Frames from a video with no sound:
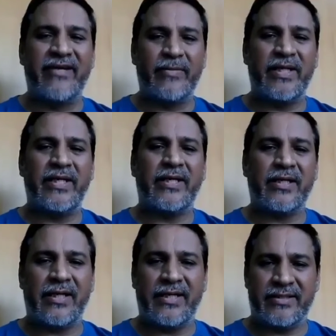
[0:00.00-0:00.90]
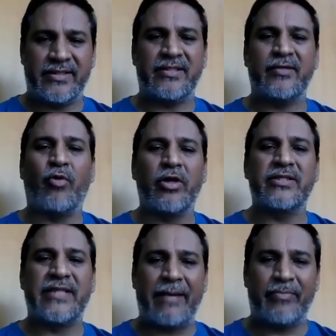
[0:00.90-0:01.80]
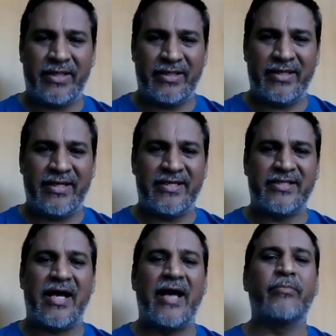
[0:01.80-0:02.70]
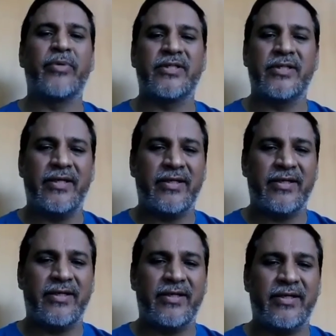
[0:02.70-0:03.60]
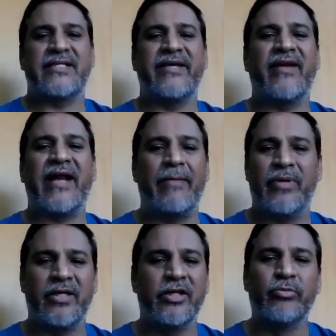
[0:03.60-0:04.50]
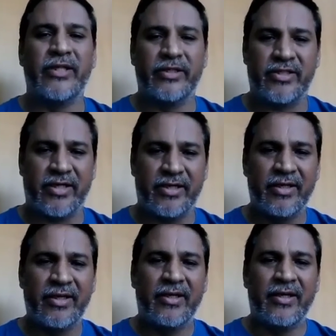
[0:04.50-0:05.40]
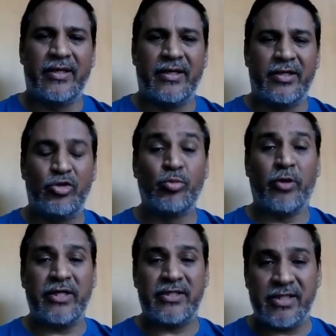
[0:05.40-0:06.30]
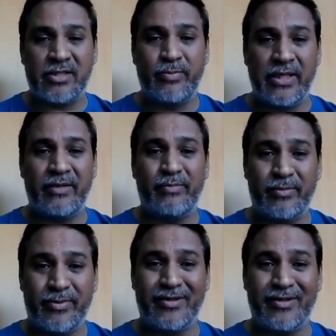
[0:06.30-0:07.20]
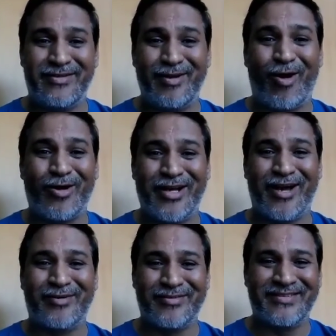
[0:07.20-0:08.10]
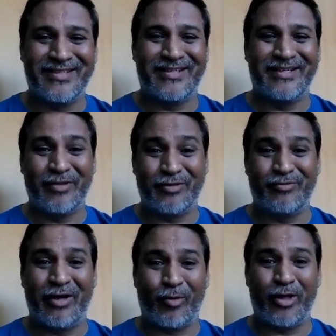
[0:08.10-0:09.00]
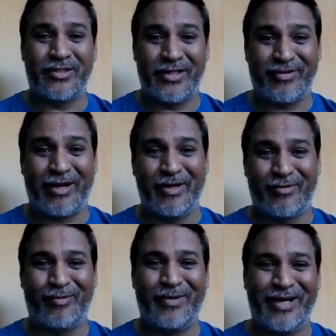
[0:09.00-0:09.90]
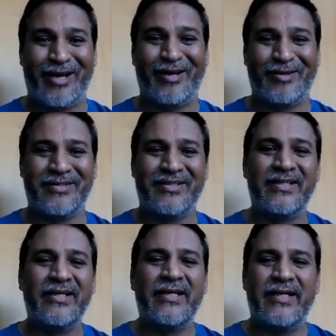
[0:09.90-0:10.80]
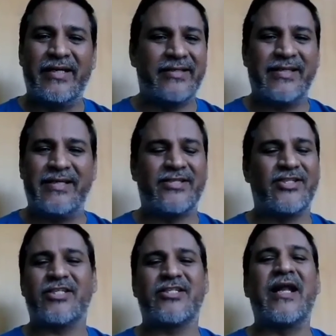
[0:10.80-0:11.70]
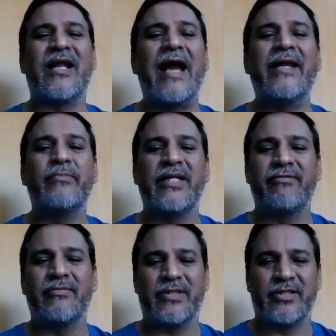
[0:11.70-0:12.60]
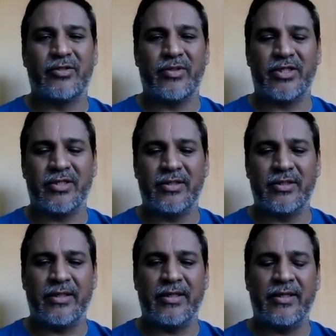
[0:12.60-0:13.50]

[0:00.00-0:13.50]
everybody recognizes that what is happening is unprecedented and has never happened in human history. 2.6 billion people locked down, which 1.3 coming from India alone, is just an unbelievable situation.